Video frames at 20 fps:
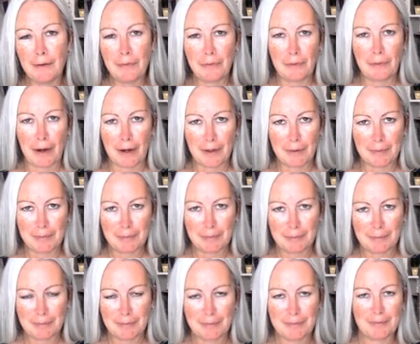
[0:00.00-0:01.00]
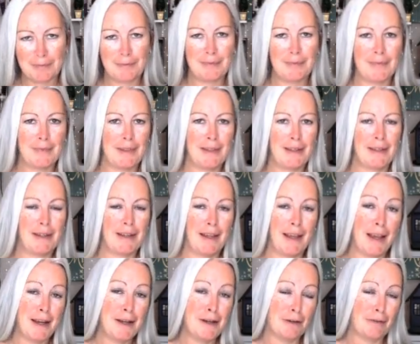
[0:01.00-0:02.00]
frame
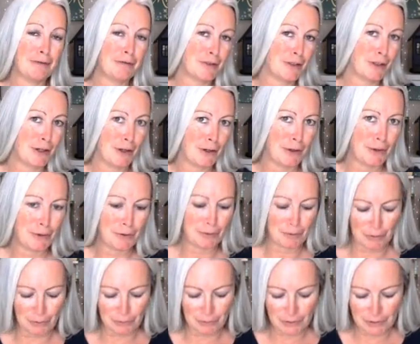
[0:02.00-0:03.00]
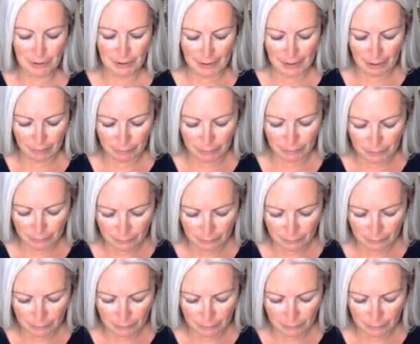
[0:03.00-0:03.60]
enough to glue onto the outer